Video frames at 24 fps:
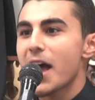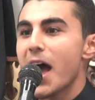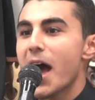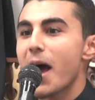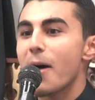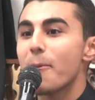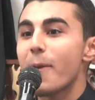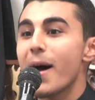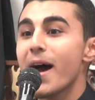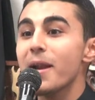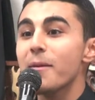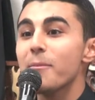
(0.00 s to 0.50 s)

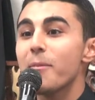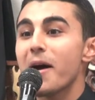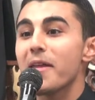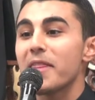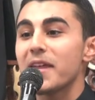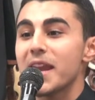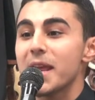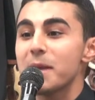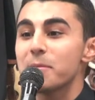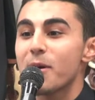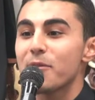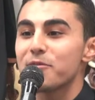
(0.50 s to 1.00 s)
A man by
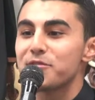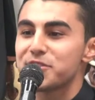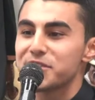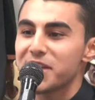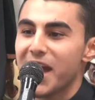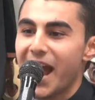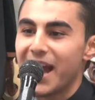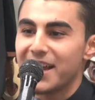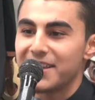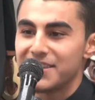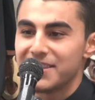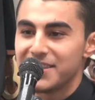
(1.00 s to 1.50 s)
the name of
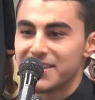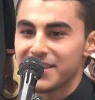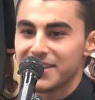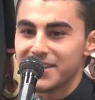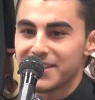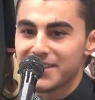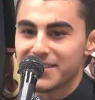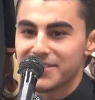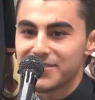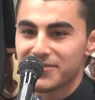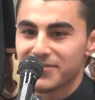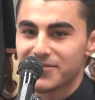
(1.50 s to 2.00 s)
Sa'ad,
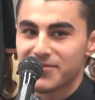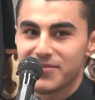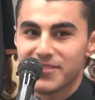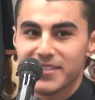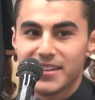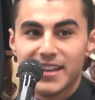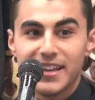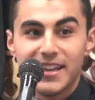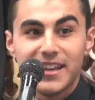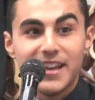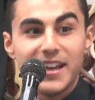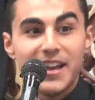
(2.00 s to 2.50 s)

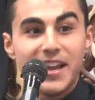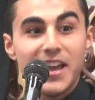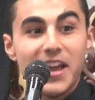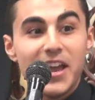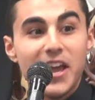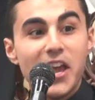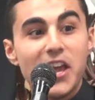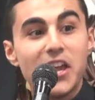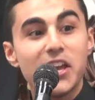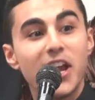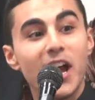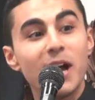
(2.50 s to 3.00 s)

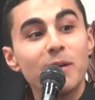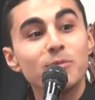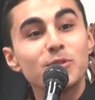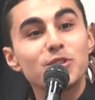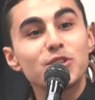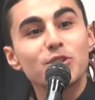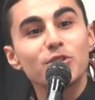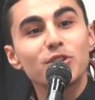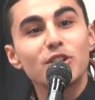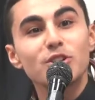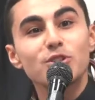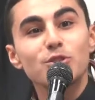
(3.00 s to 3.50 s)
he
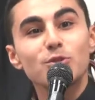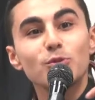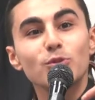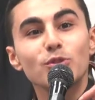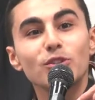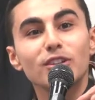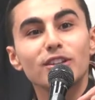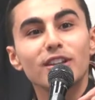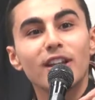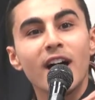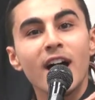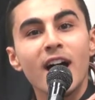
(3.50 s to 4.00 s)
comes to
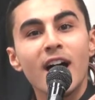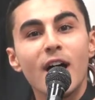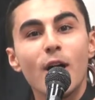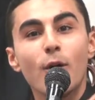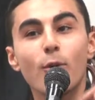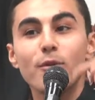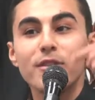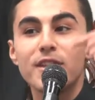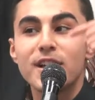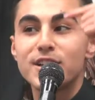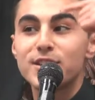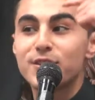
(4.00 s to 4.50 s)

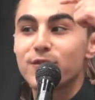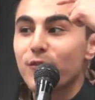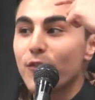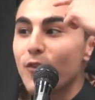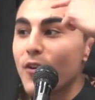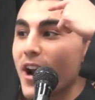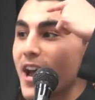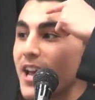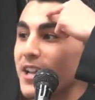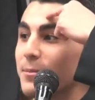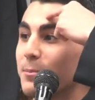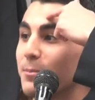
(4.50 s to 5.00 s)
Rasulullah with his
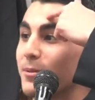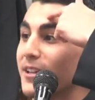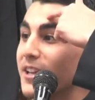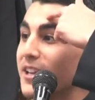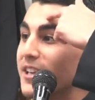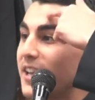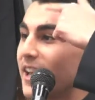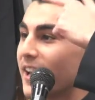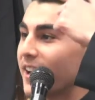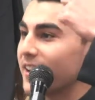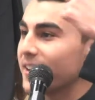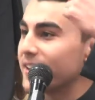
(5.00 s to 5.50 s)
forehead
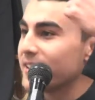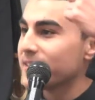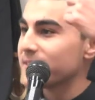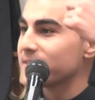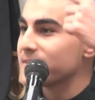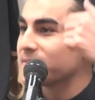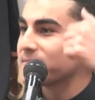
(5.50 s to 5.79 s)
bleeding.